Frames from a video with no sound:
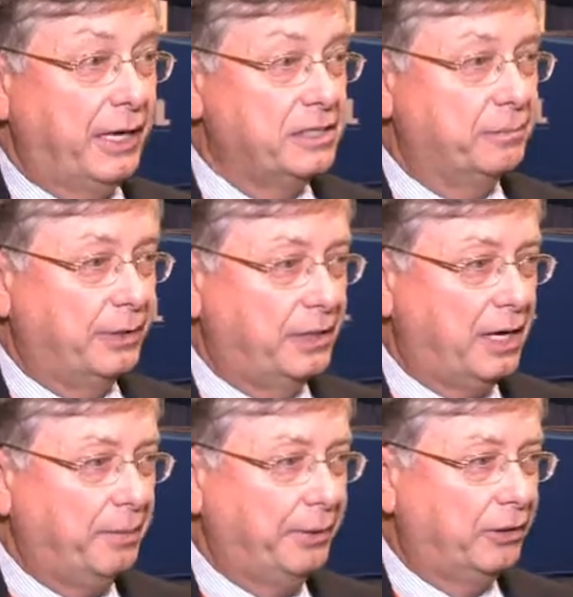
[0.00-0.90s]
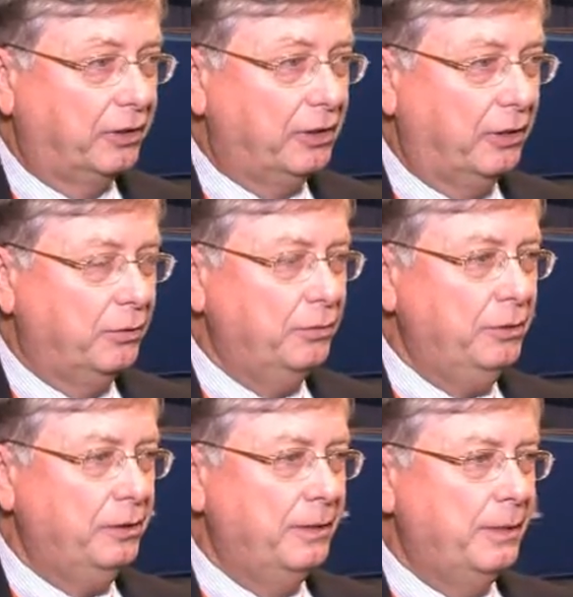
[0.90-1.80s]
hasn't been copied or
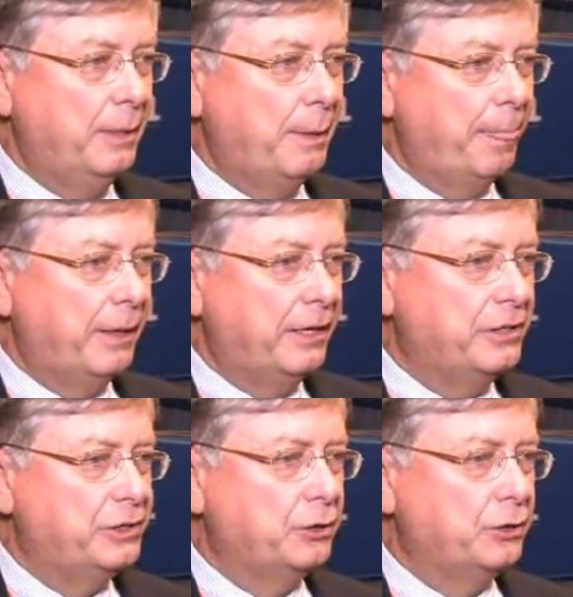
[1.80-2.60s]
cloned is